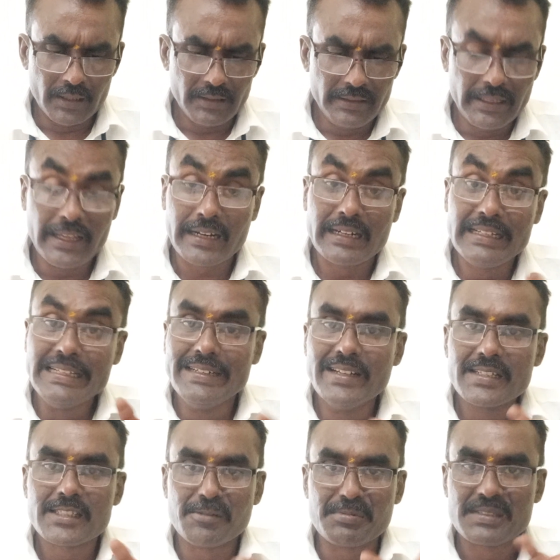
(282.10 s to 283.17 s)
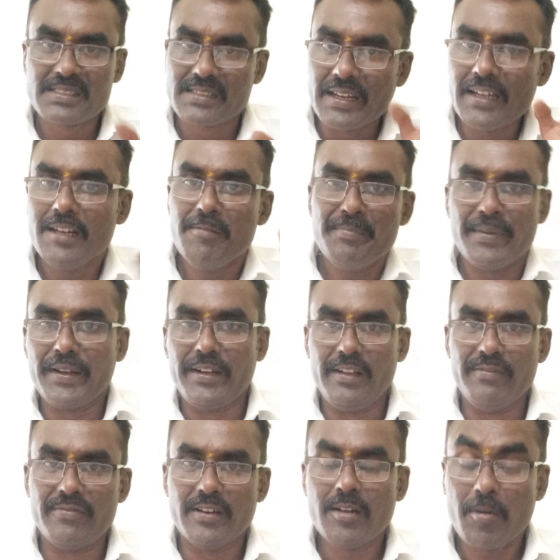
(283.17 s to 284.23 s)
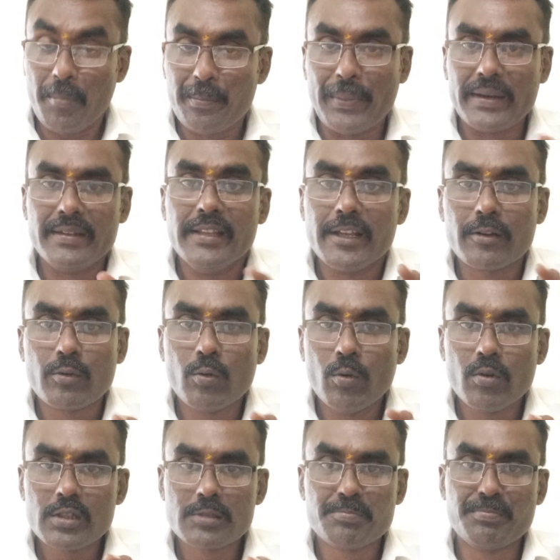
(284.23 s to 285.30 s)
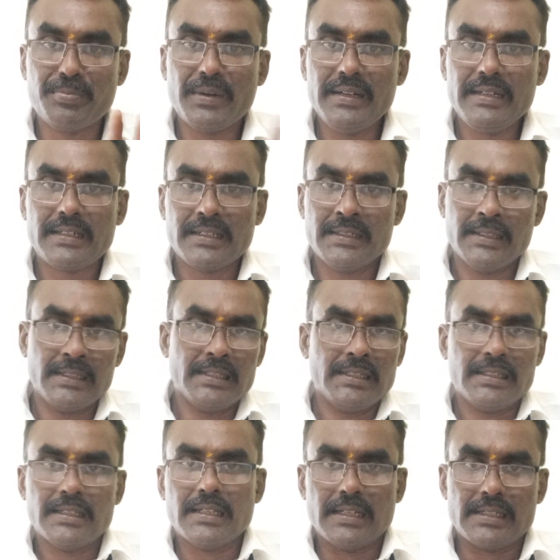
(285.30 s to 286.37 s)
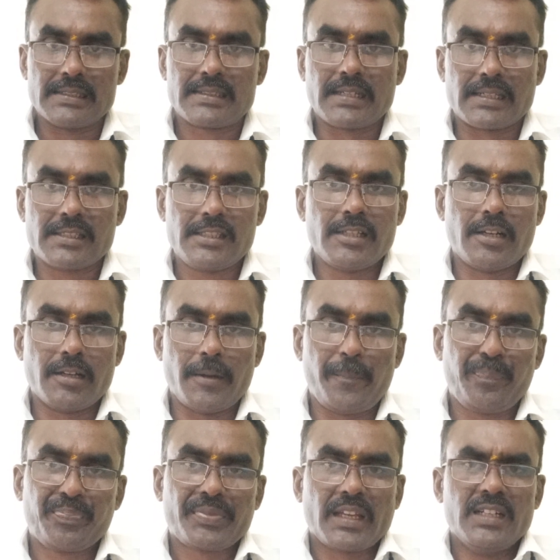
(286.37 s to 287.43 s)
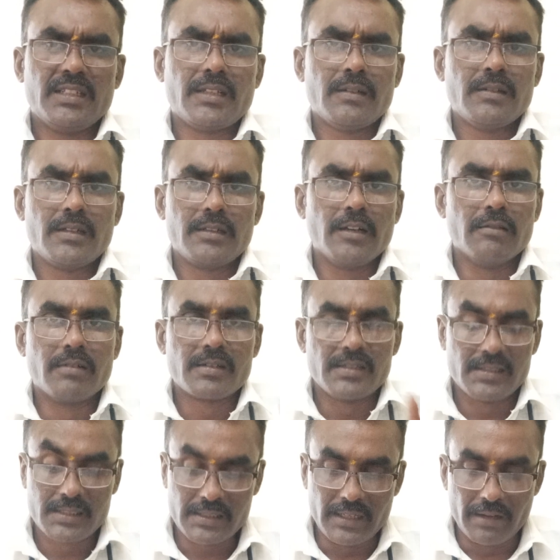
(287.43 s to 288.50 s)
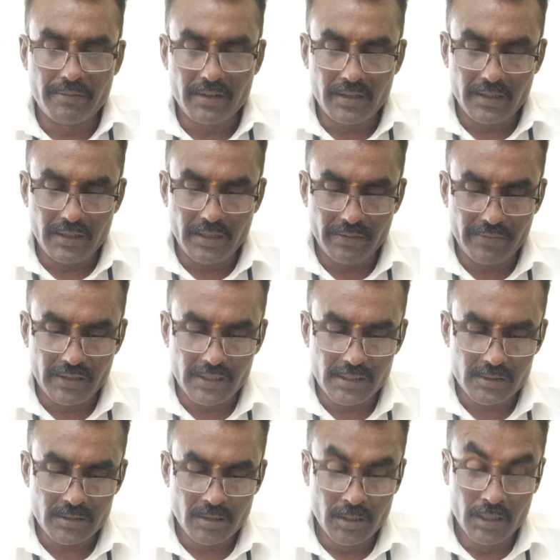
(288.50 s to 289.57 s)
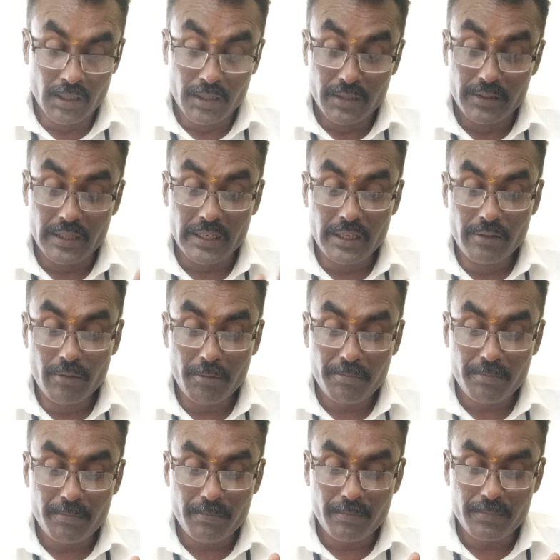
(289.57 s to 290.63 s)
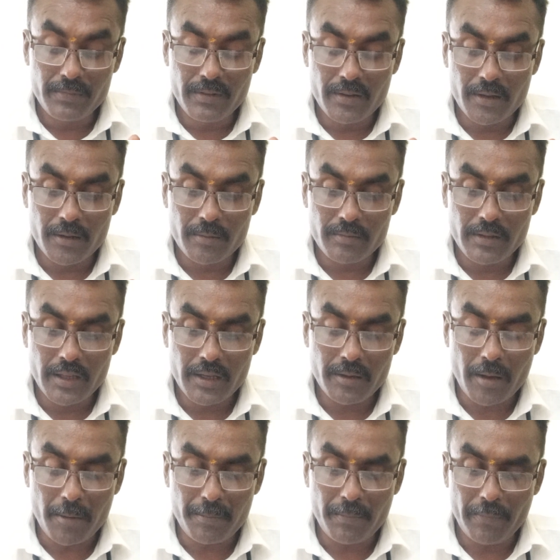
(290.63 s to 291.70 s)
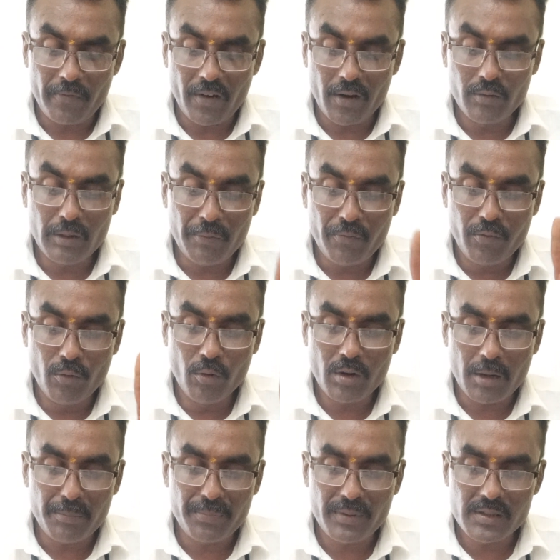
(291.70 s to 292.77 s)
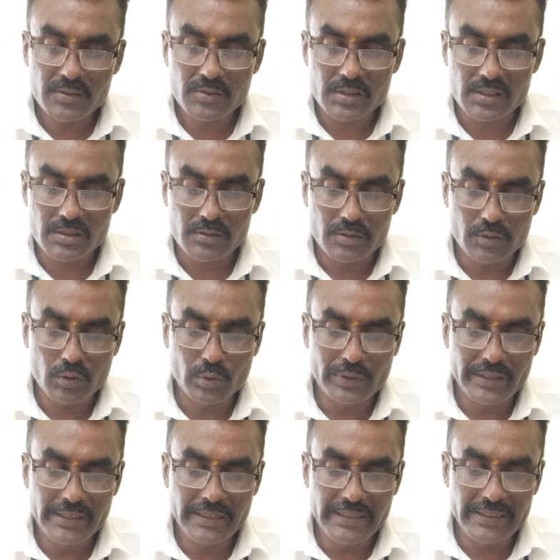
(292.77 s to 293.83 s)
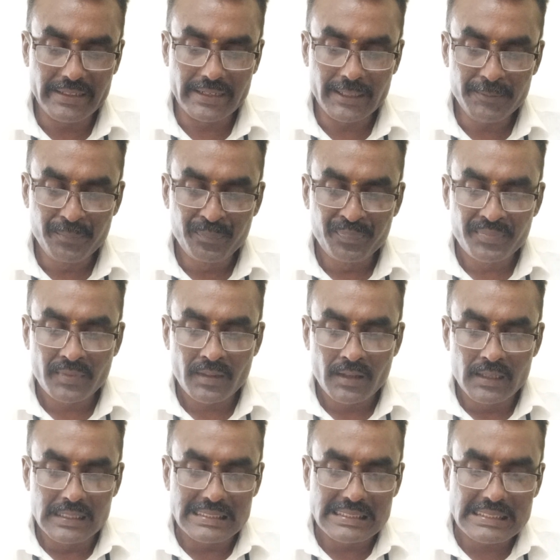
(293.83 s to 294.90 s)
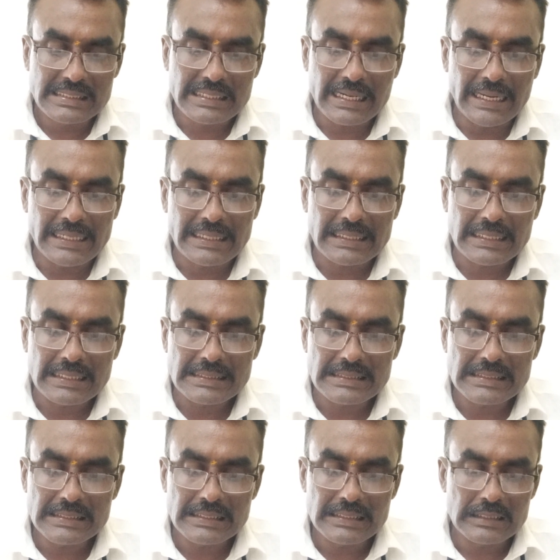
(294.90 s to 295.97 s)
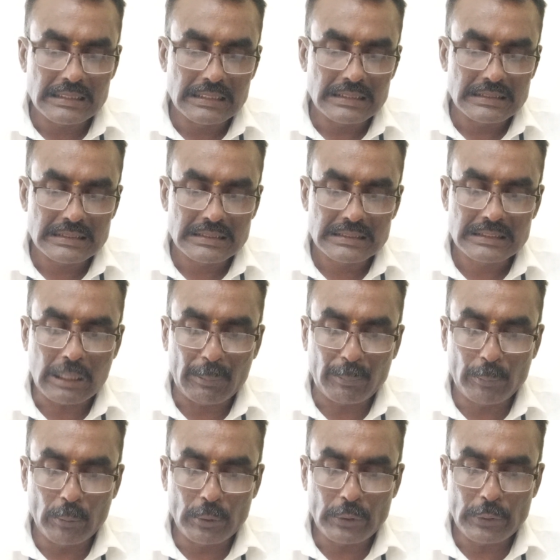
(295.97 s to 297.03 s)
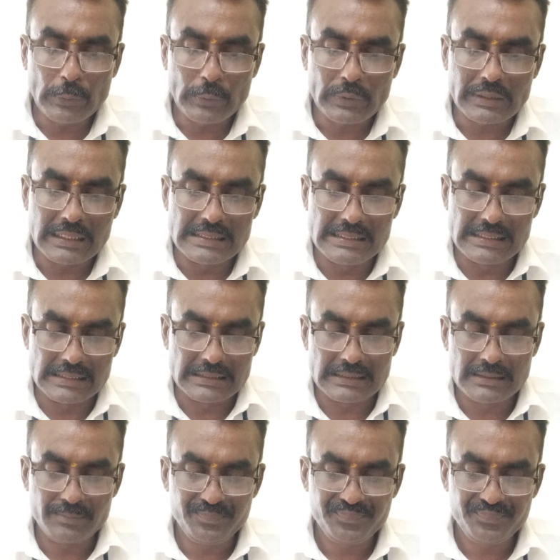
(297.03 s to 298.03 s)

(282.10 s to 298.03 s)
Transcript: Their leadership style may differ, but their core spirit, structure, internal governance never difference. They give up. They follow the four approaches to creating a strategic supportive culture.